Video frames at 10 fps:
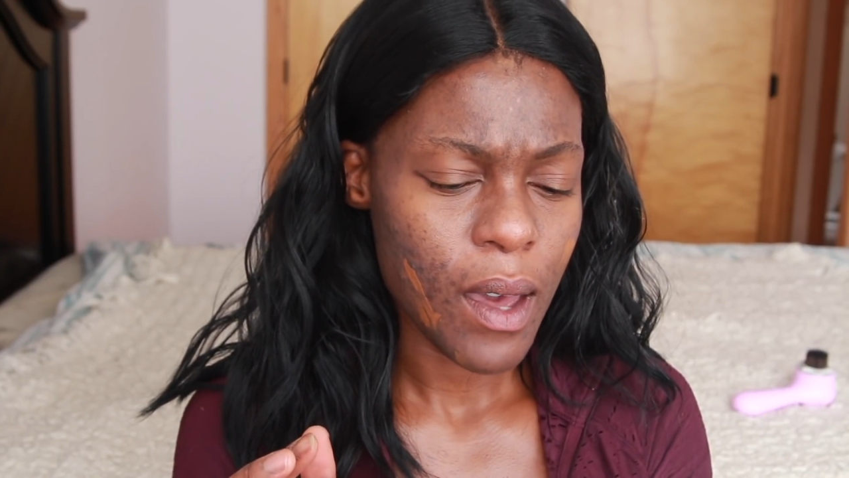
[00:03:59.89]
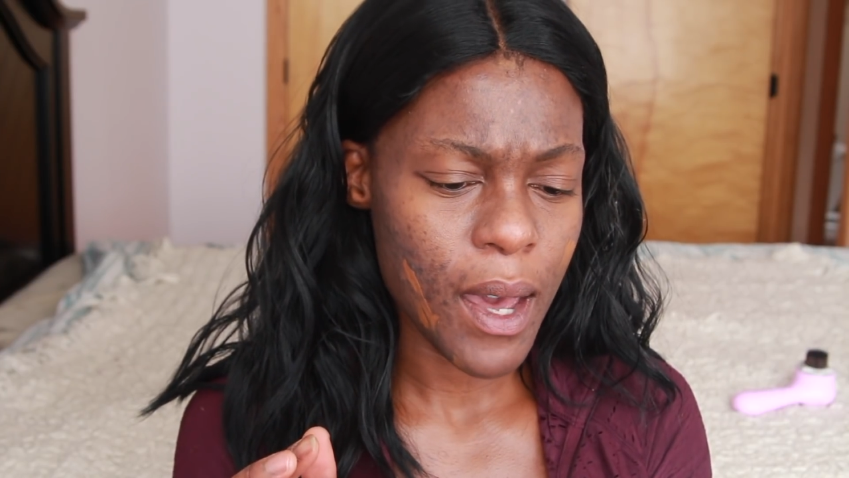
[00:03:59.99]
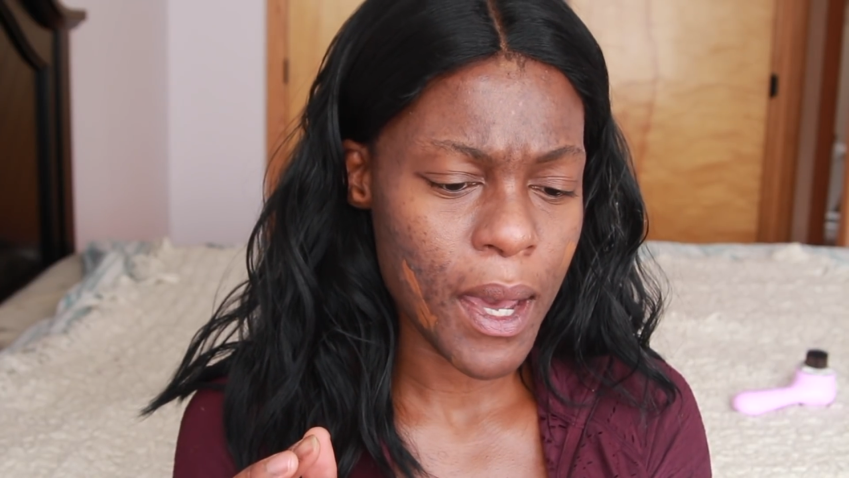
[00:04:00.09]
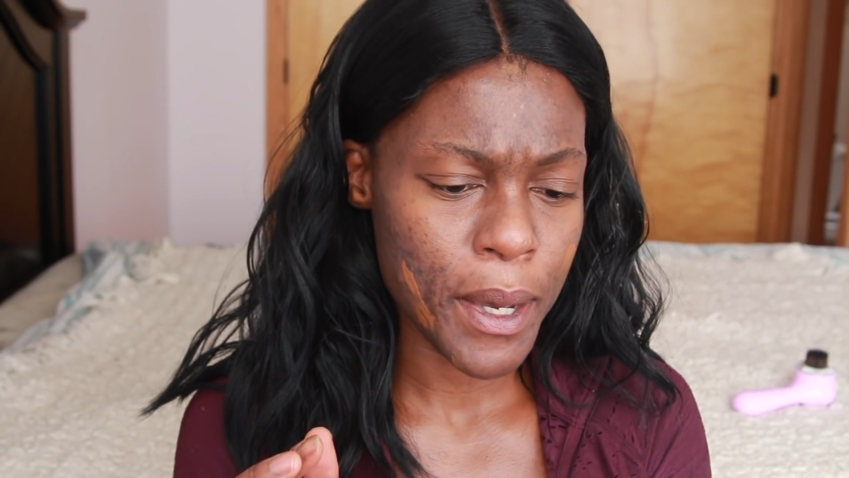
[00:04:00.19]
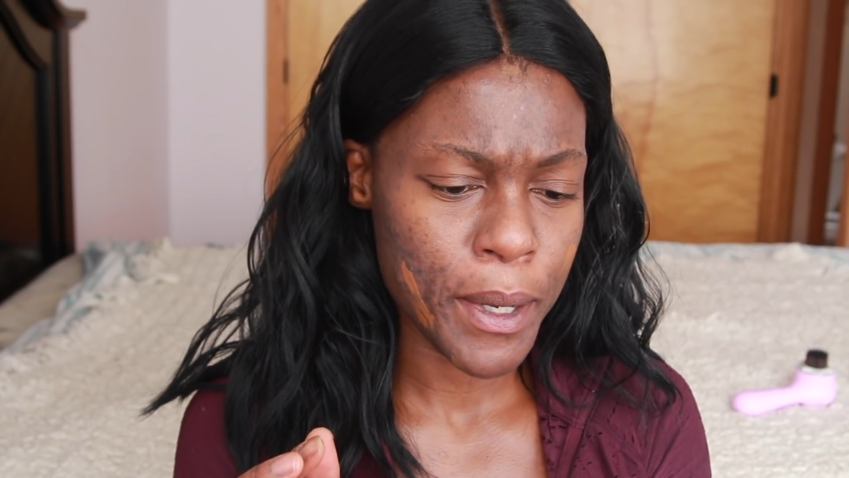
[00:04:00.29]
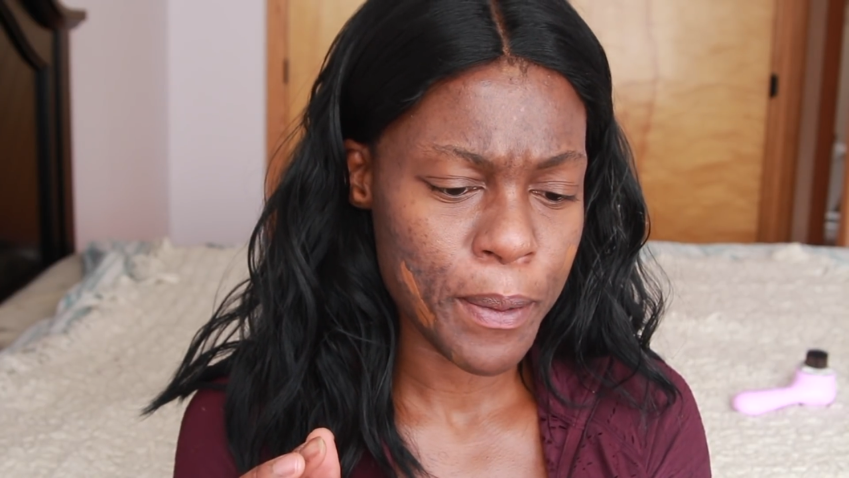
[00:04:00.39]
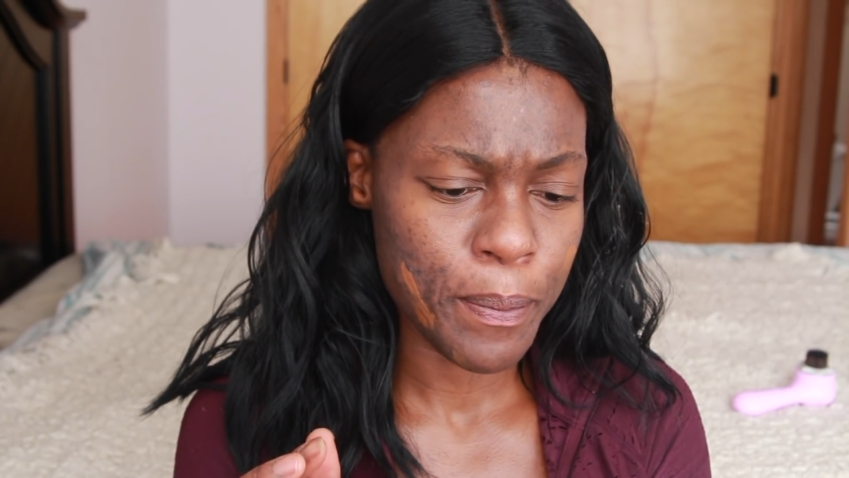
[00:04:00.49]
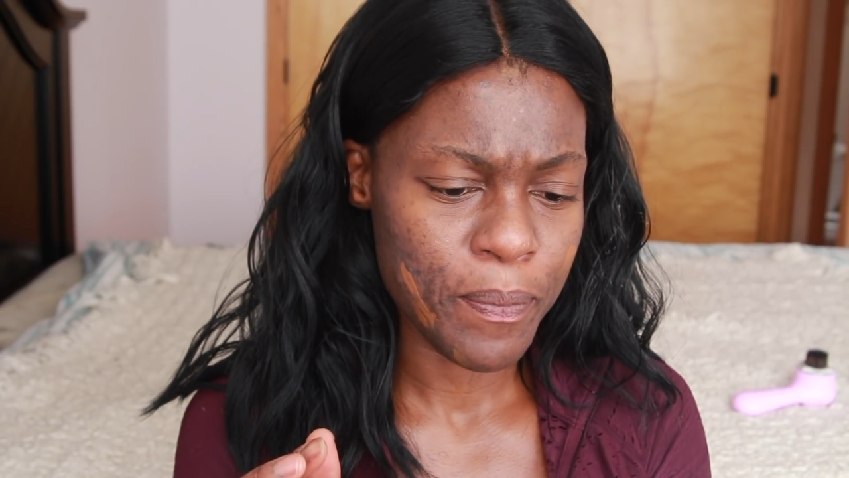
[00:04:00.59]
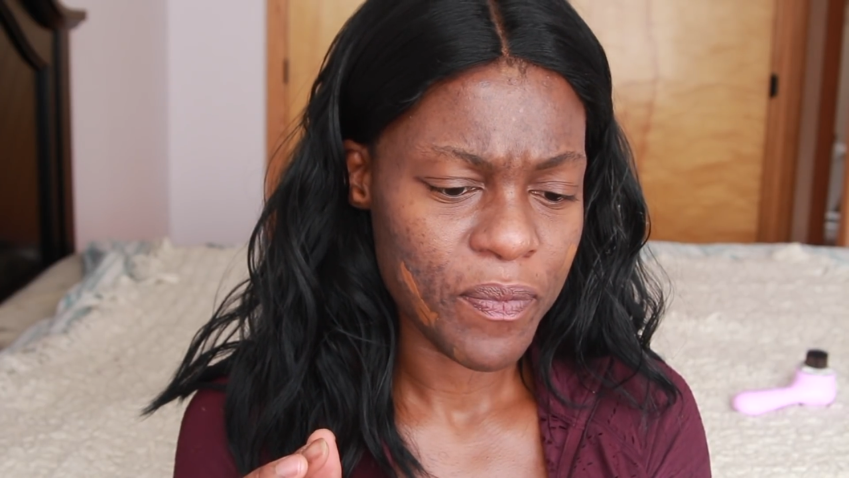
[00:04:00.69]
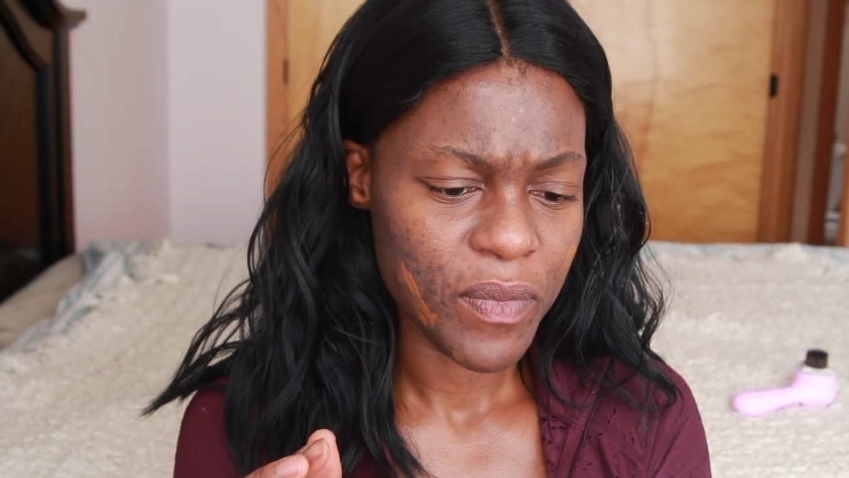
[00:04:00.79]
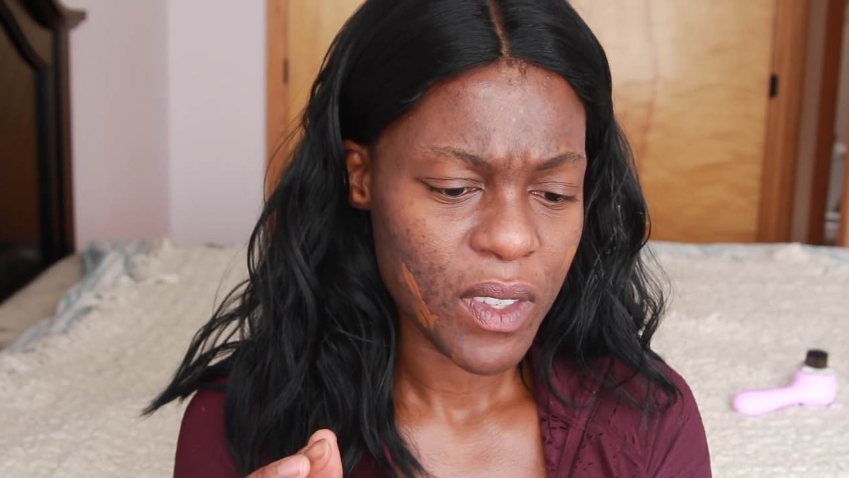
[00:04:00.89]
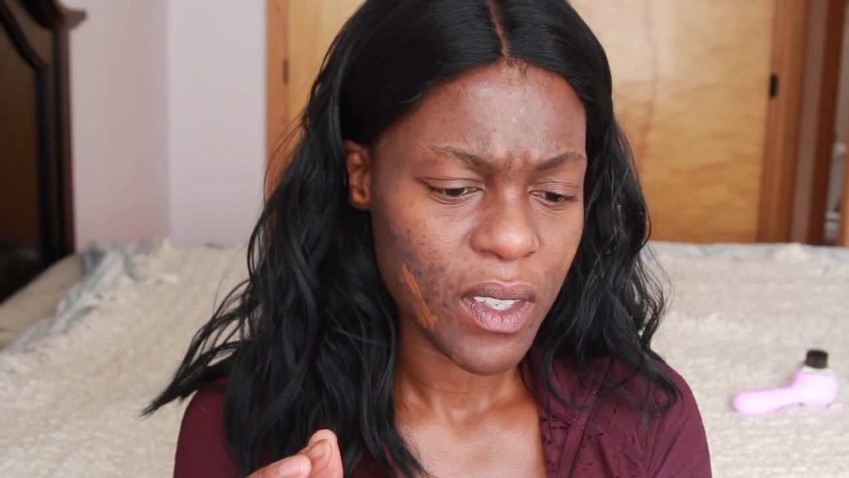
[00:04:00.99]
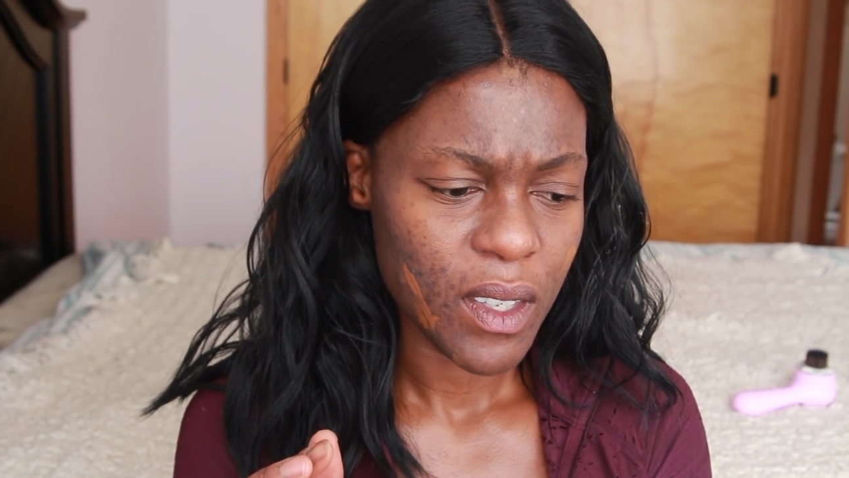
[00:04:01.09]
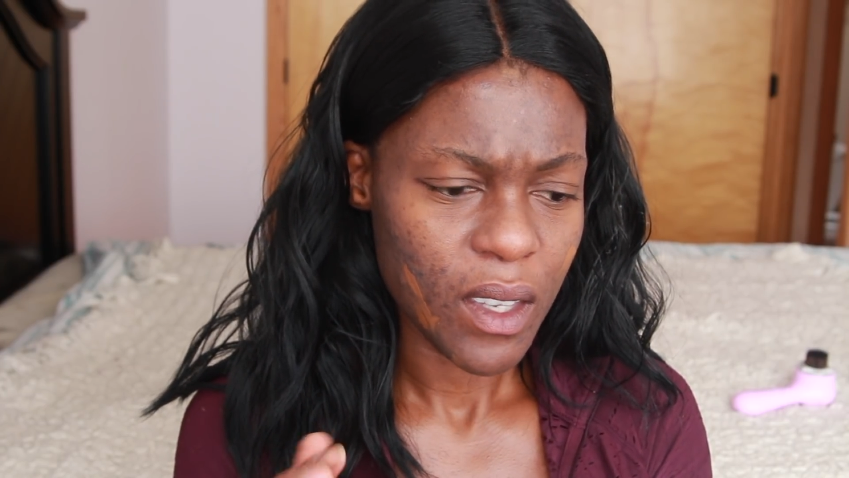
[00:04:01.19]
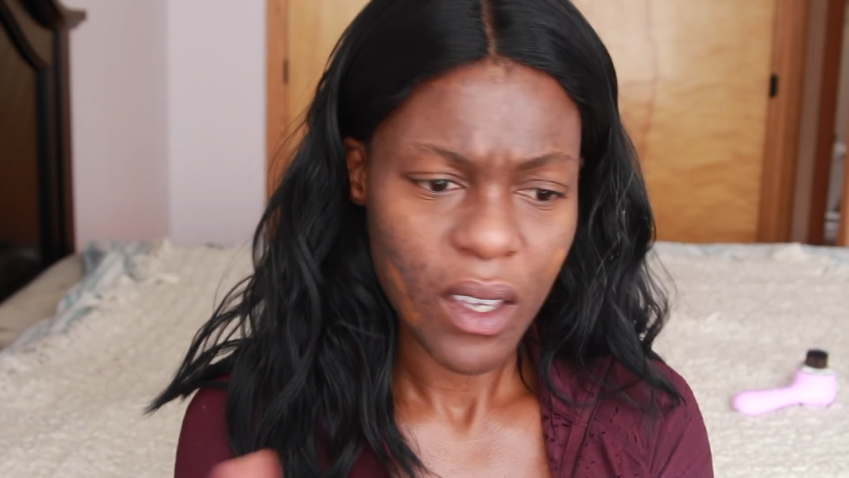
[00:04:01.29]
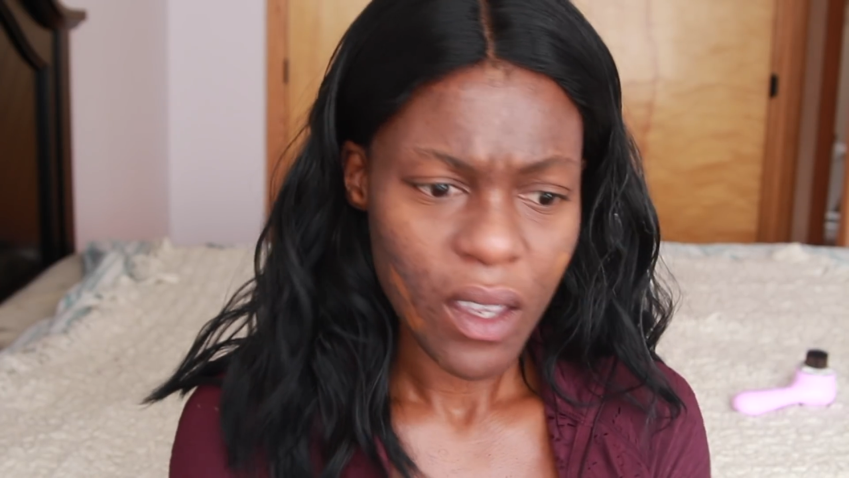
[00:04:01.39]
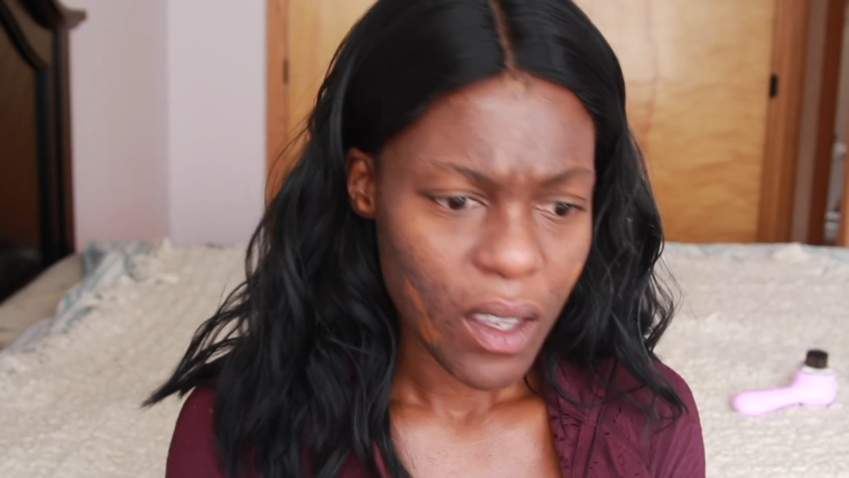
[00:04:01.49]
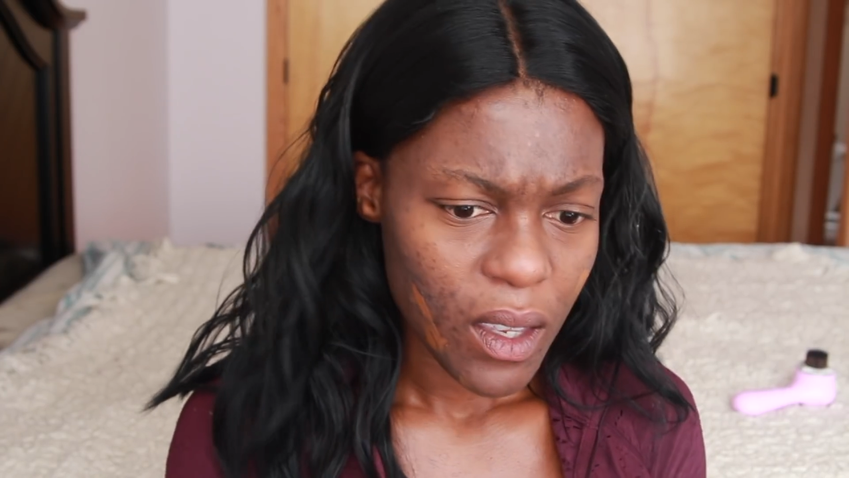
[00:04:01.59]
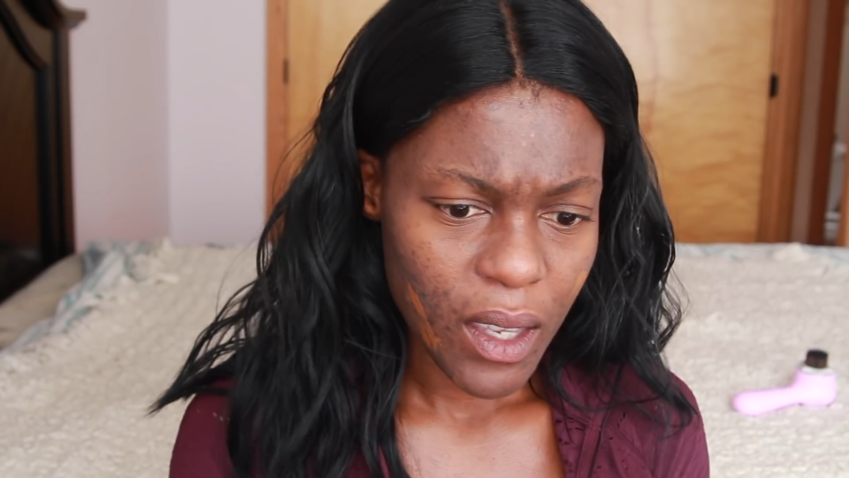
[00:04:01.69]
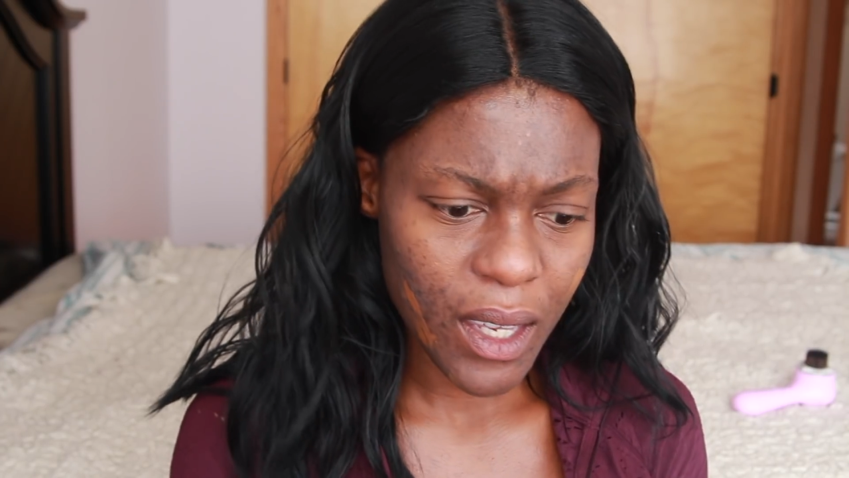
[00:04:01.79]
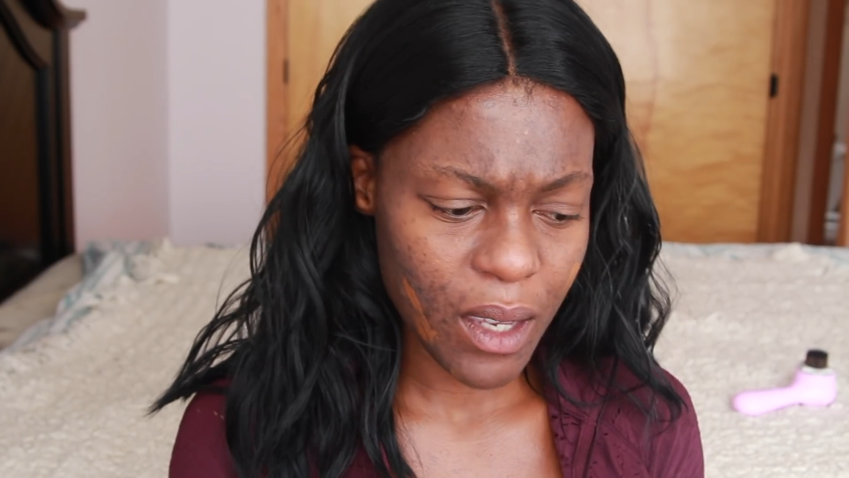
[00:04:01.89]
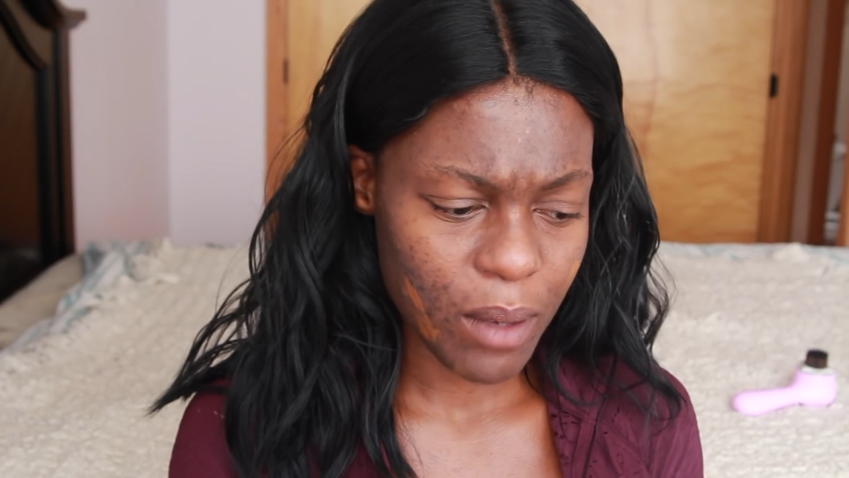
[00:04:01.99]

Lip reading: it